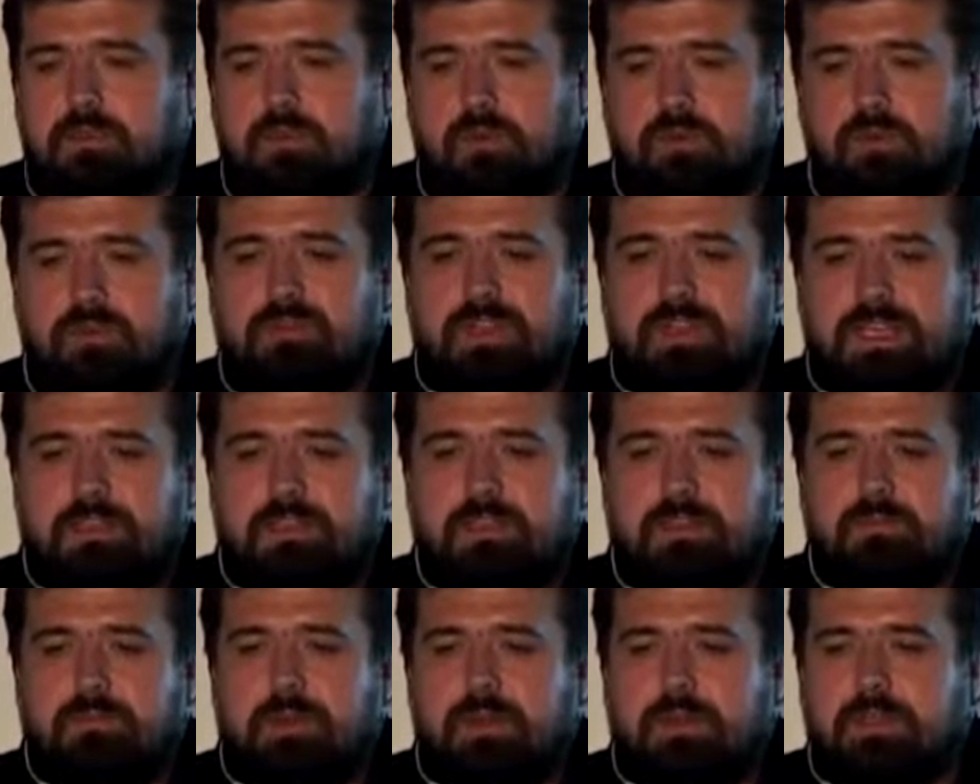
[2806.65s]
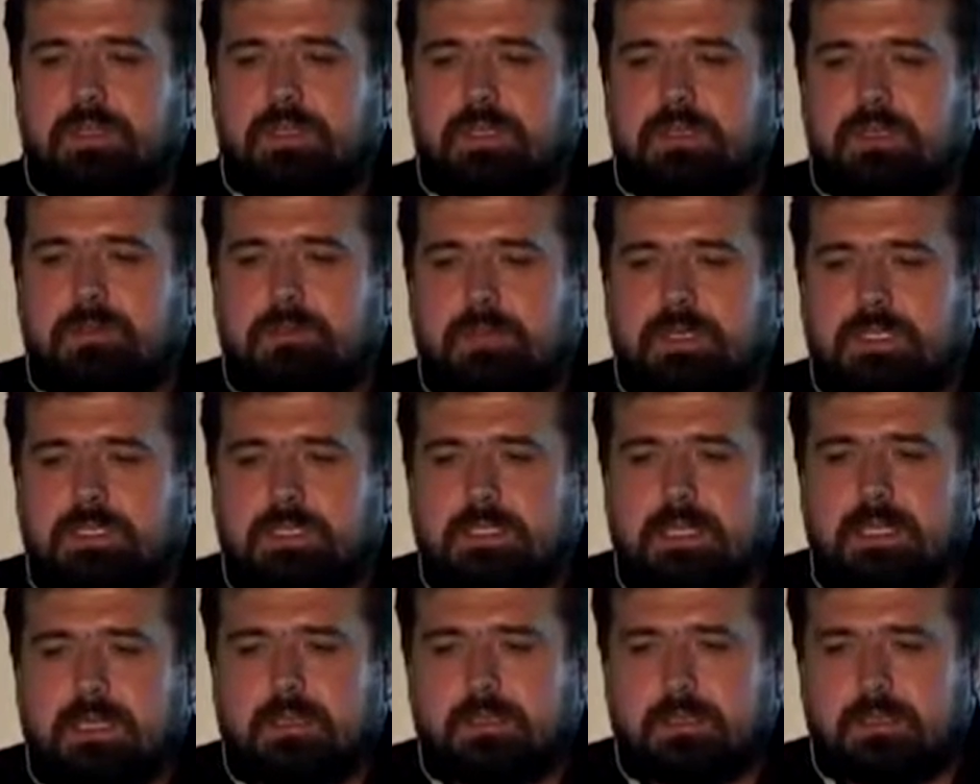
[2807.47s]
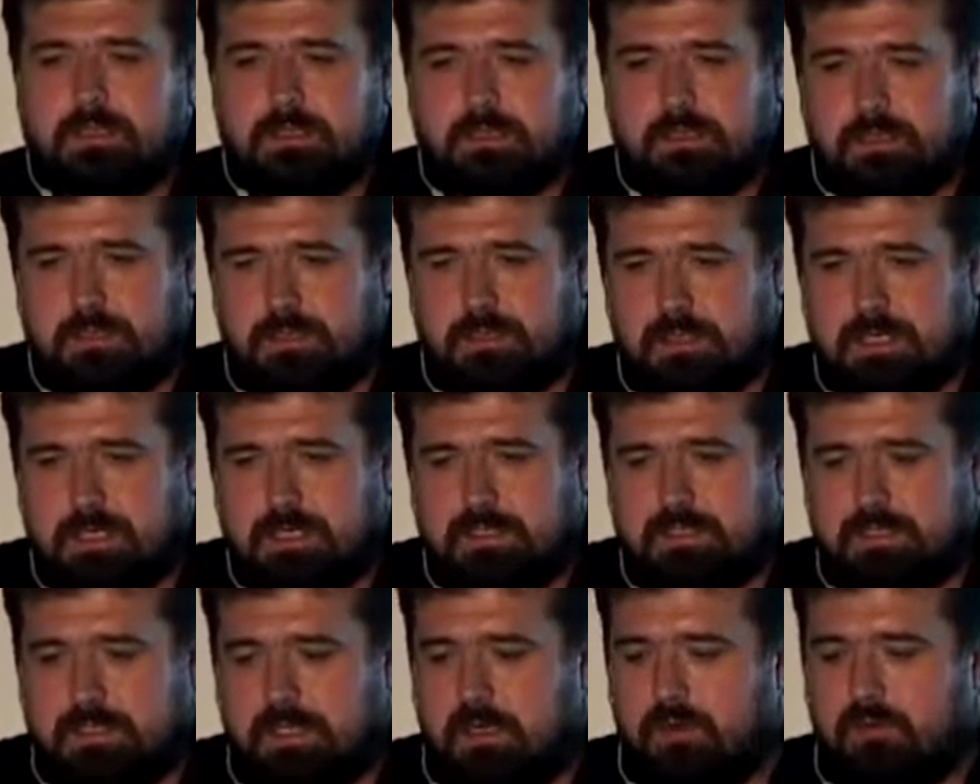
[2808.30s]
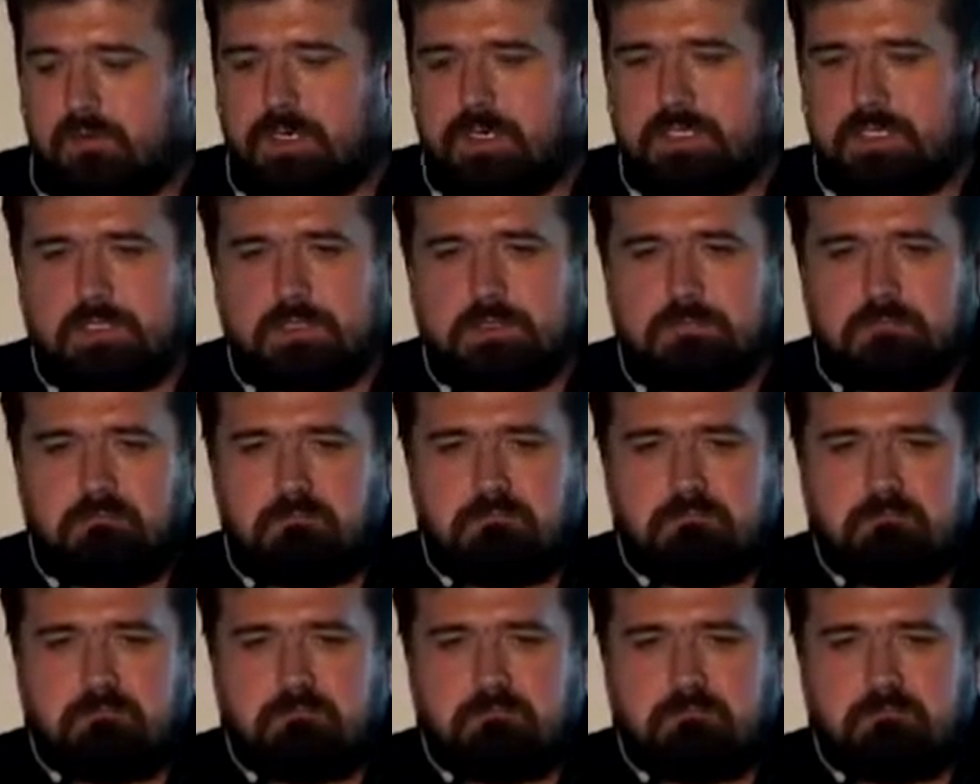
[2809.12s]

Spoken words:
or needed by the base class declaration.